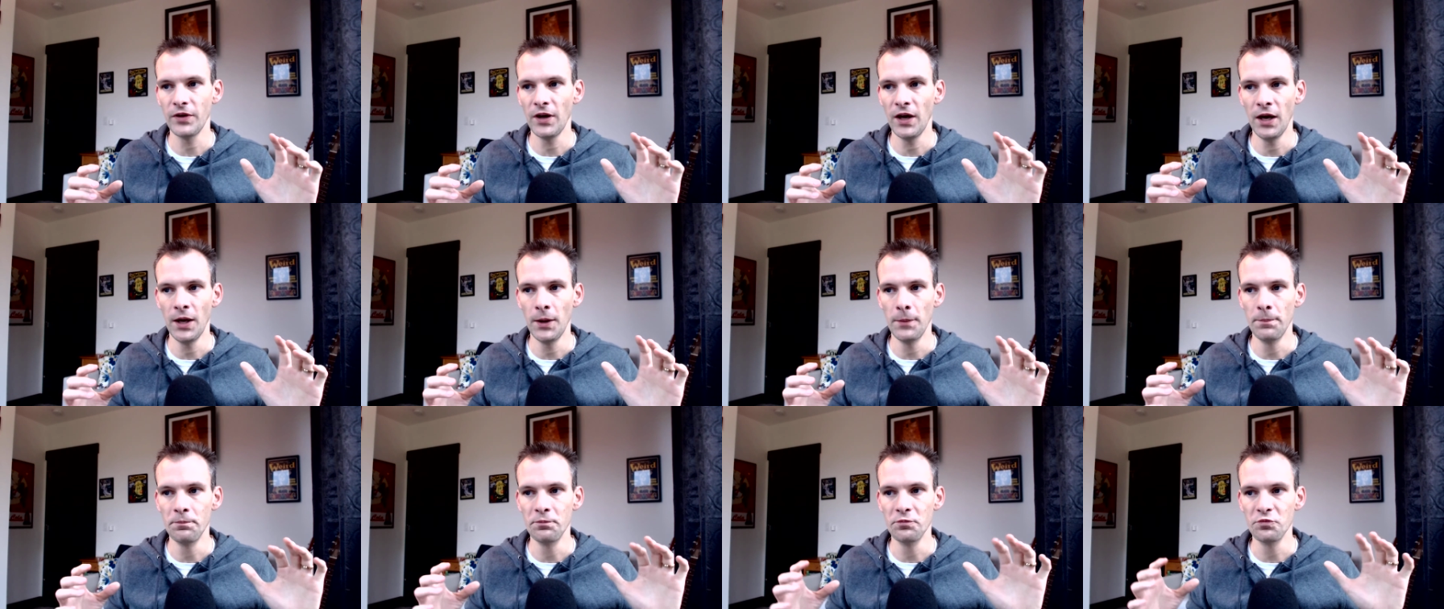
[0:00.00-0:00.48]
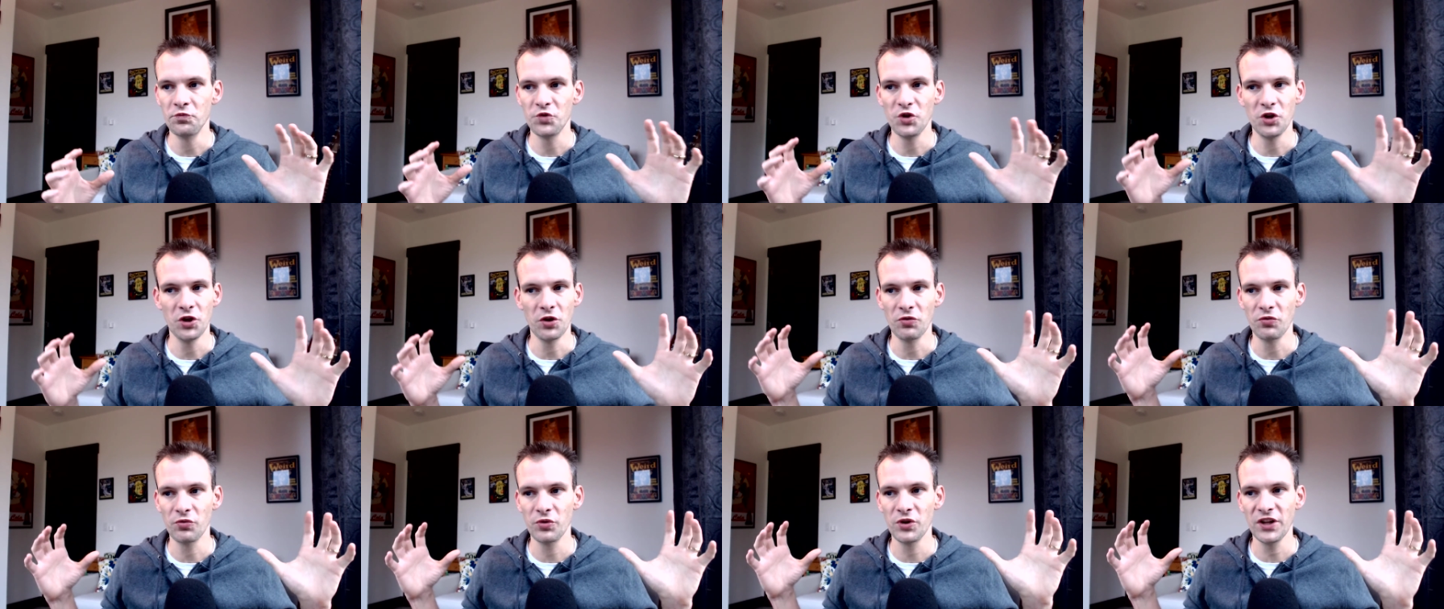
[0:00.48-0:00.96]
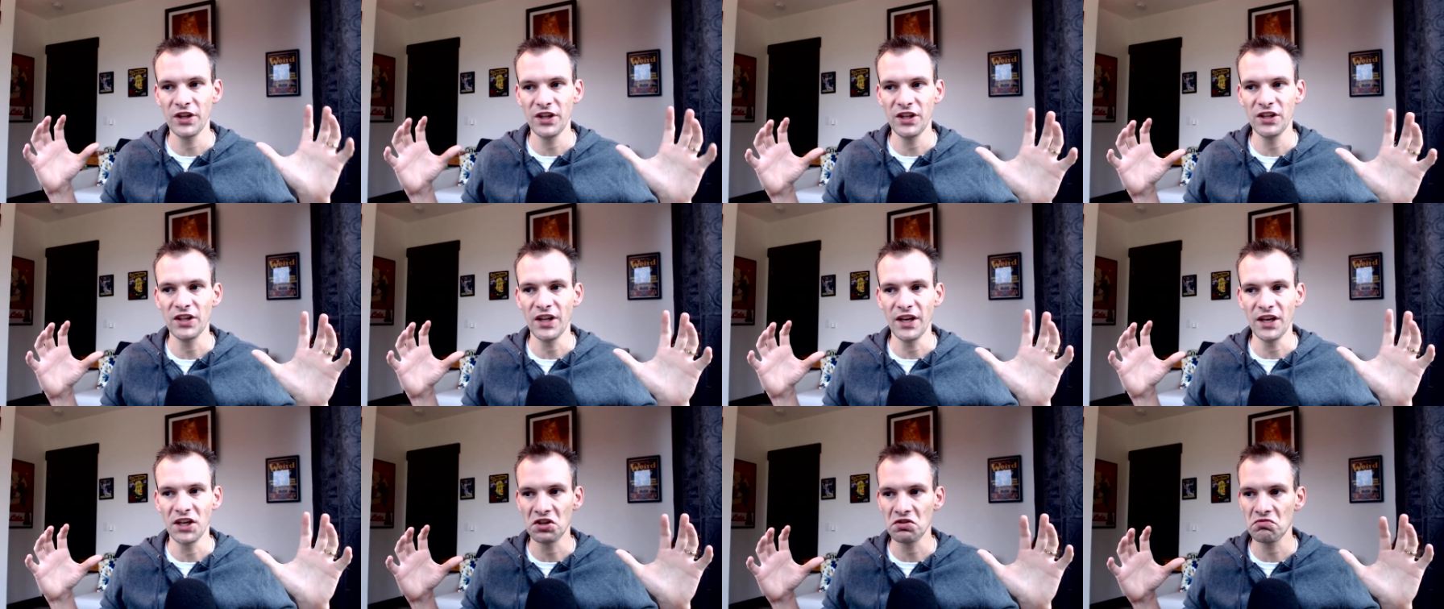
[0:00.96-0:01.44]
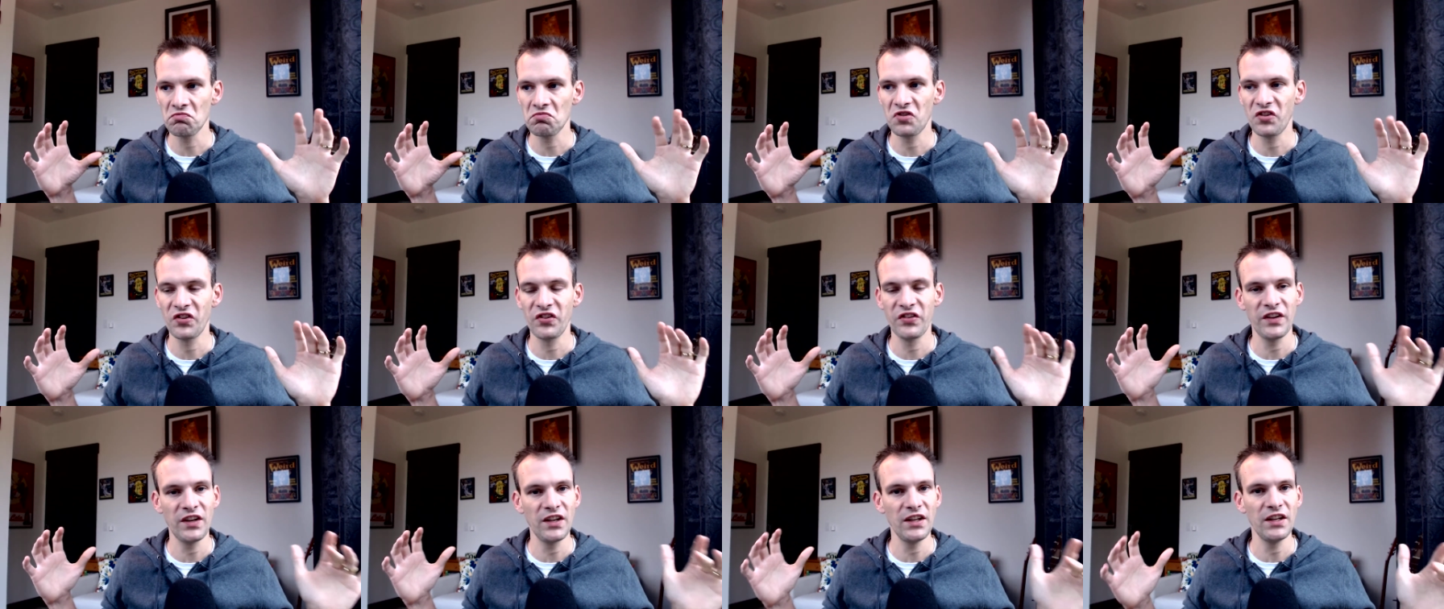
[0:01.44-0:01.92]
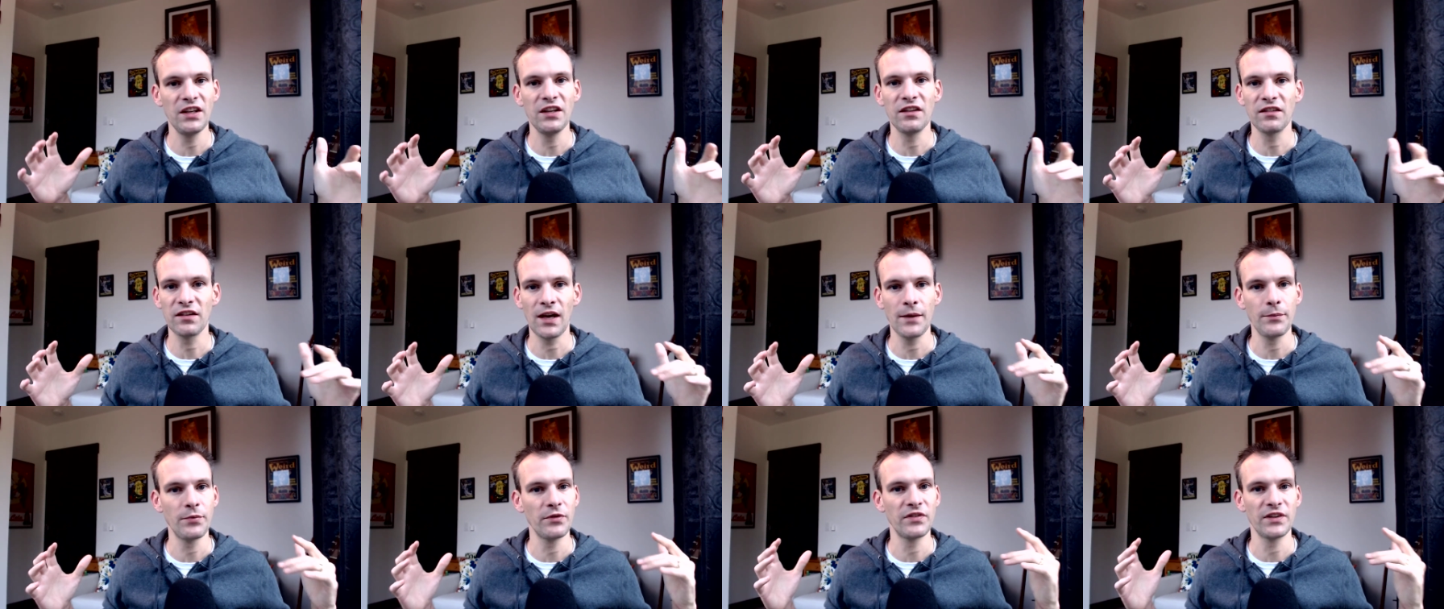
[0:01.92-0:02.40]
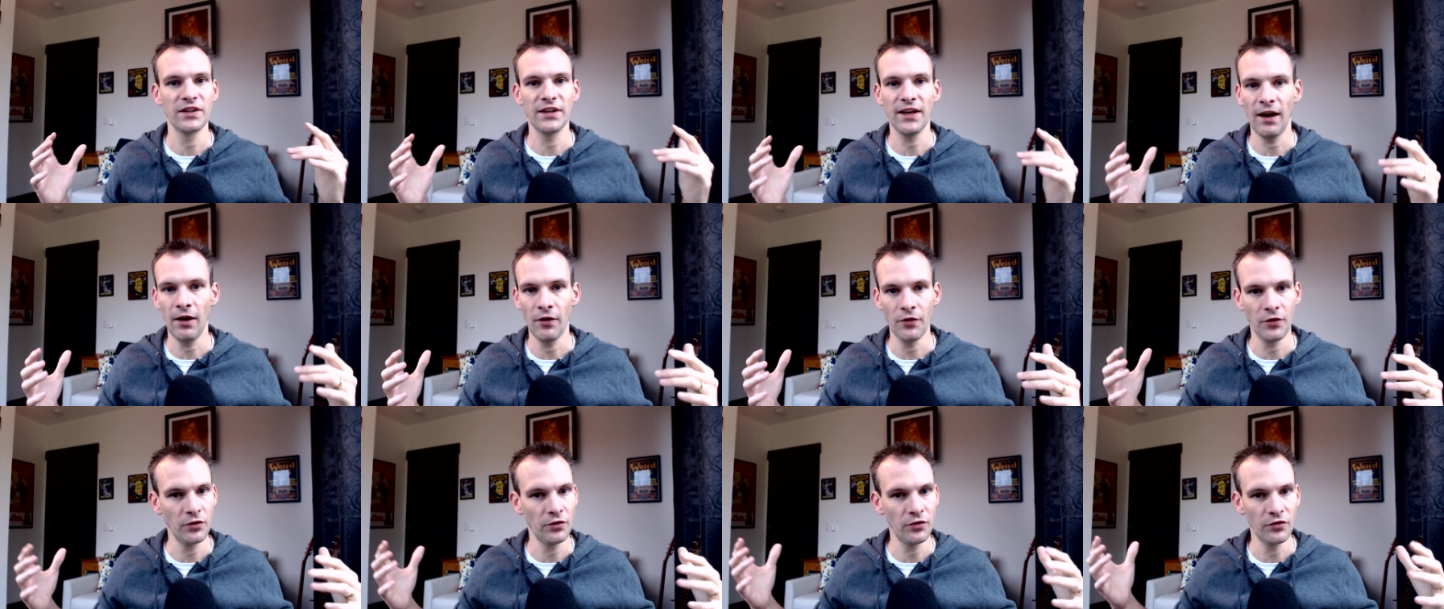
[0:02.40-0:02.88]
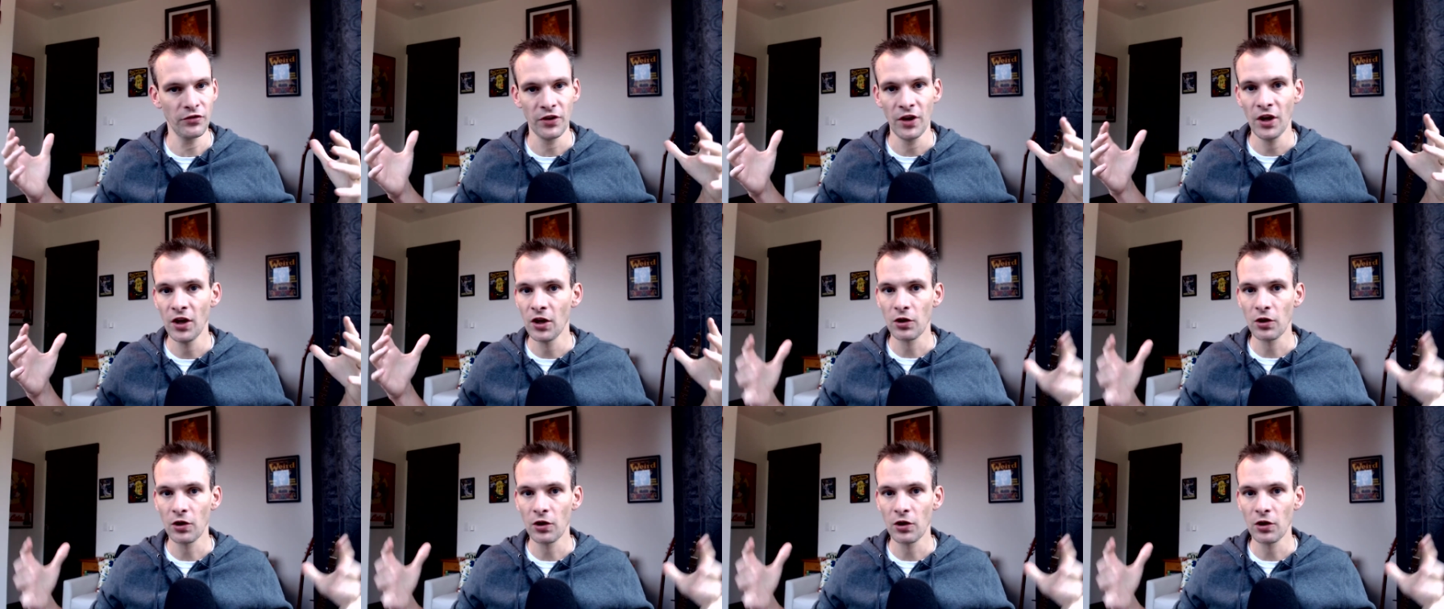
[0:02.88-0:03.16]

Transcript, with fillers: um, you know, really like city type of encounters,